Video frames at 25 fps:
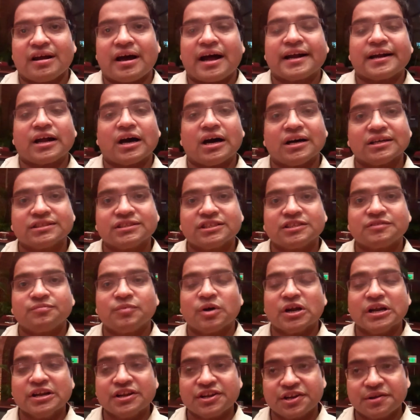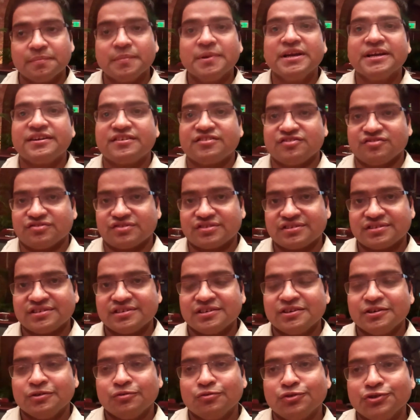and other vulnerabilities
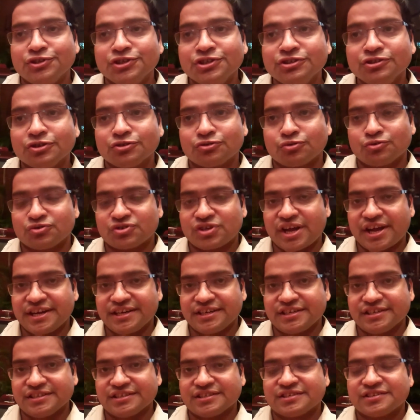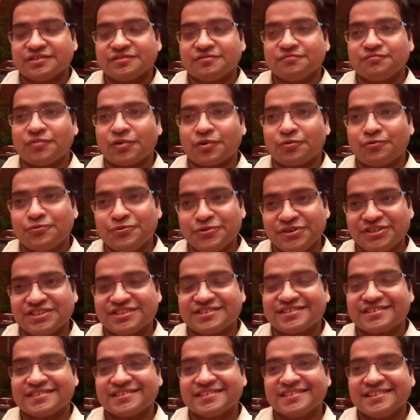within the societies for
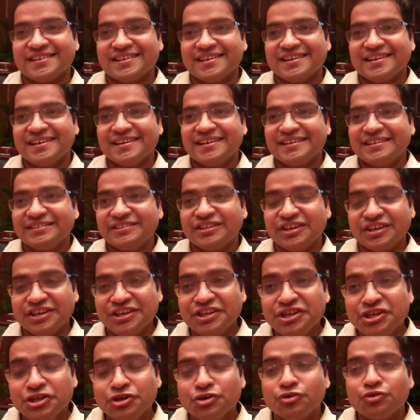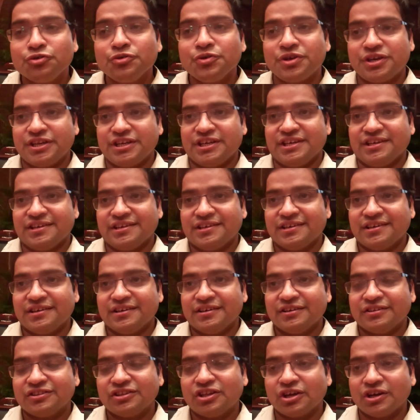which the inequity,
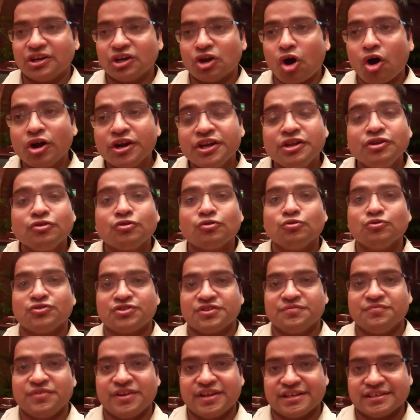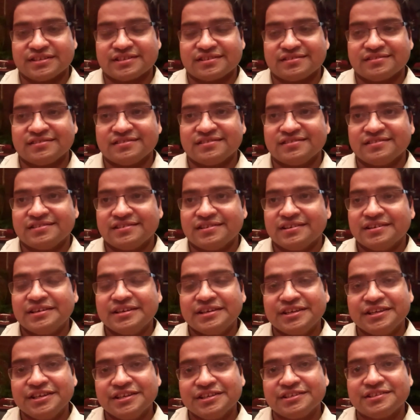the non-inclusiveness
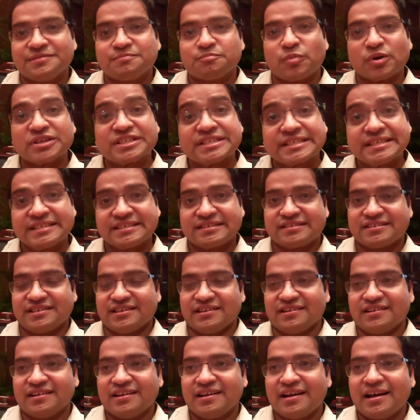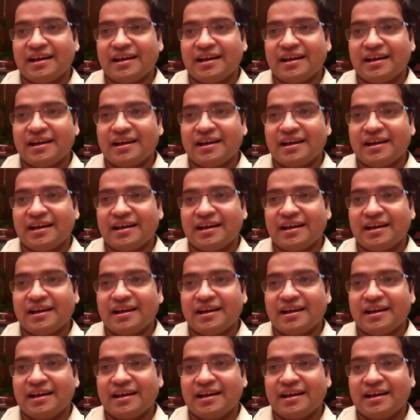is persisting,